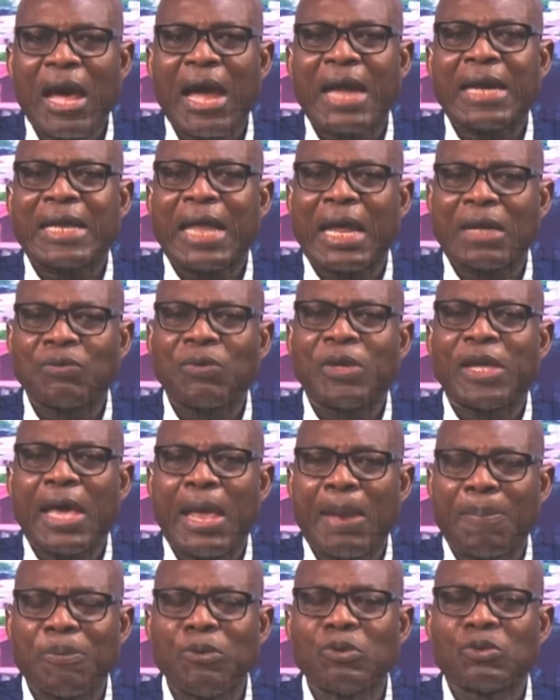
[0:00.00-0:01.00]
And that will
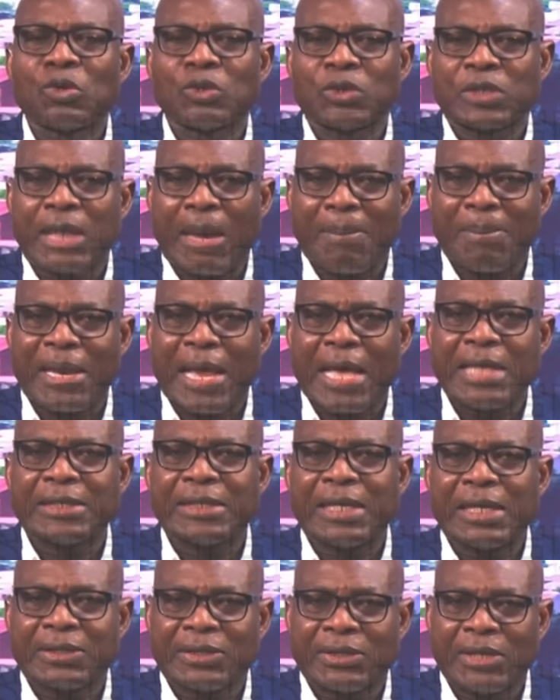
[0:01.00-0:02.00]
help you to stabilize
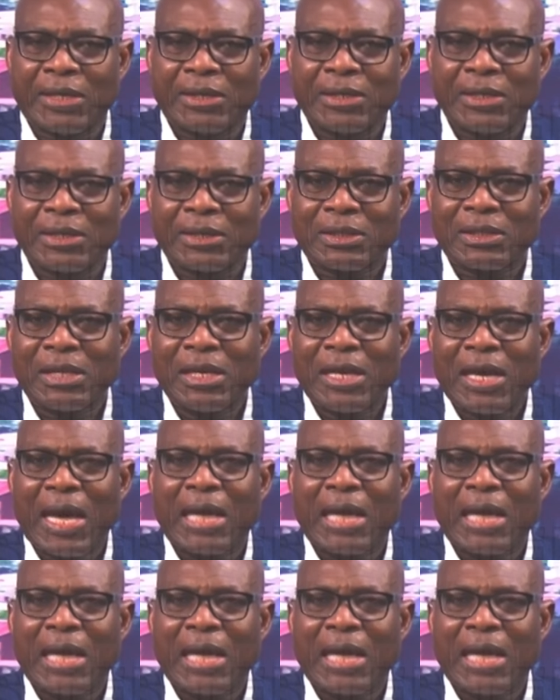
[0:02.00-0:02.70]
the exchange rate